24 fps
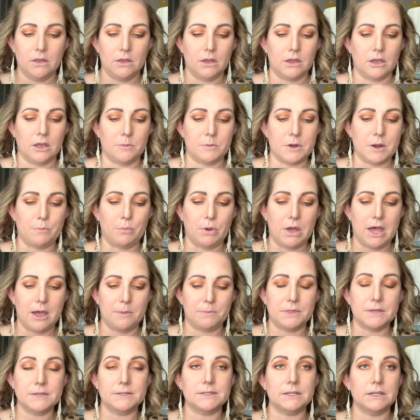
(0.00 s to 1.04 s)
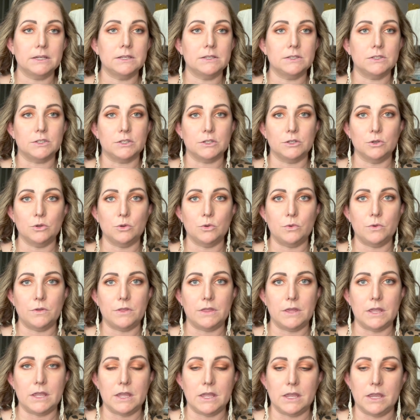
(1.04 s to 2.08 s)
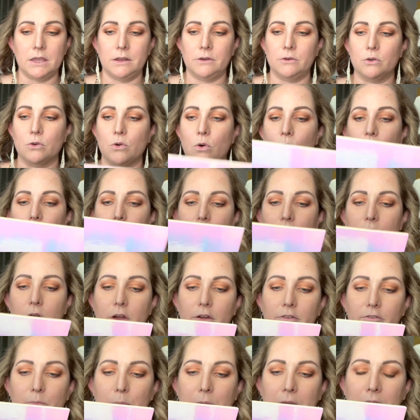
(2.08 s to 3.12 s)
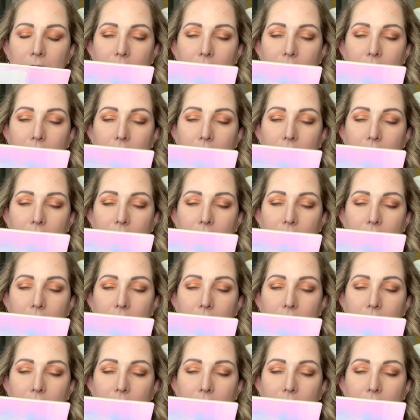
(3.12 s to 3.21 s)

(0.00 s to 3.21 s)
I'm going to pop this into the inner corner of my